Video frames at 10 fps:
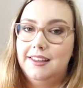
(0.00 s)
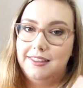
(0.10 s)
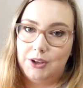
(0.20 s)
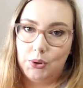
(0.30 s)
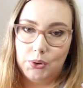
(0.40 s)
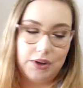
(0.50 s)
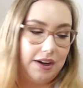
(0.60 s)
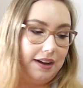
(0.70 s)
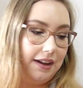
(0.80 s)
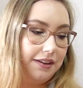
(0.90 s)
The
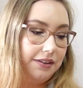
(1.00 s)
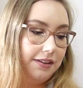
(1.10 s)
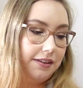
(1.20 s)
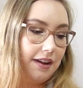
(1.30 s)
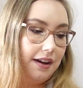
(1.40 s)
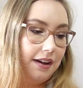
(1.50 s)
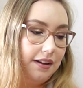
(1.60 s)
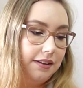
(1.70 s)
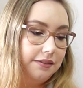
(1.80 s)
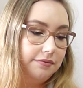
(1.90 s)
Huda
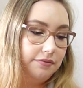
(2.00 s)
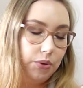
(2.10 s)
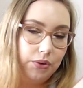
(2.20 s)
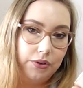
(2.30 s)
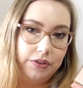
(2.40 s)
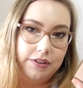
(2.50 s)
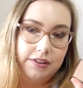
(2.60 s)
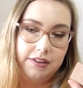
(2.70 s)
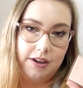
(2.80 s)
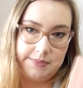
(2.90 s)
Nude
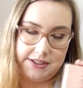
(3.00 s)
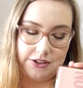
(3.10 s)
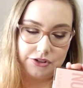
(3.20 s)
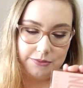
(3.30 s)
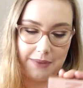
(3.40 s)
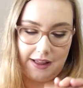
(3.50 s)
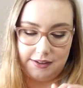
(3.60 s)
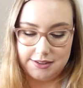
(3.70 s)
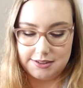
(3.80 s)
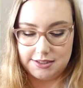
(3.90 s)
Obsession
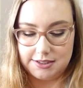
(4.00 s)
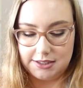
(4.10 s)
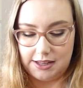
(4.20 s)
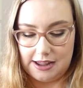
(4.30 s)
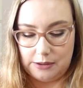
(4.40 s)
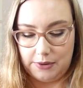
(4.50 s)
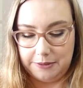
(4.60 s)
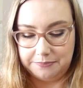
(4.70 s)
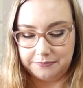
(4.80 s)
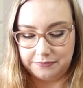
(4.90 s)
palette. So this is the light one.